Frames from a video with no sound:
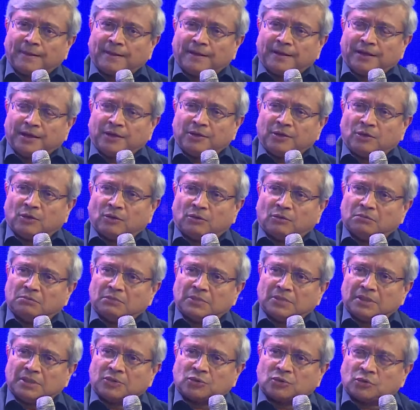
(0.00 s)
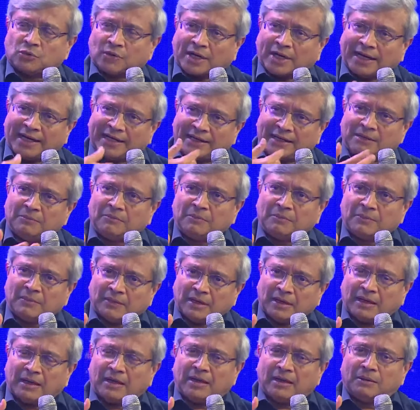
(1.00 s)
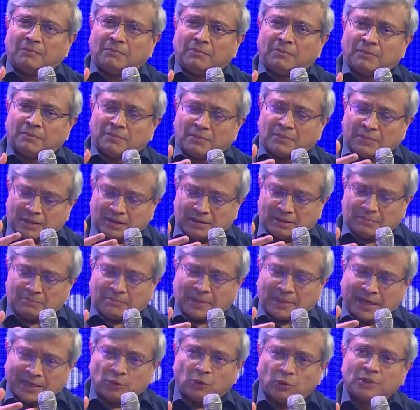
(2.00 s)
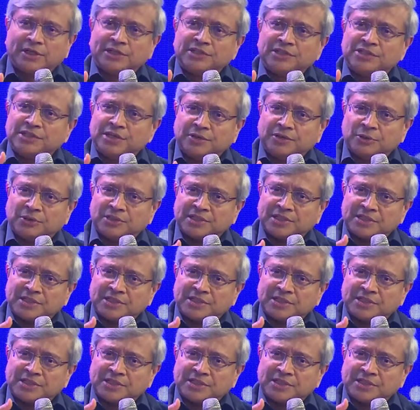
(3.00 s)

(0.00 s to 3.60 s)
You know, so right in um, uh, my own institution,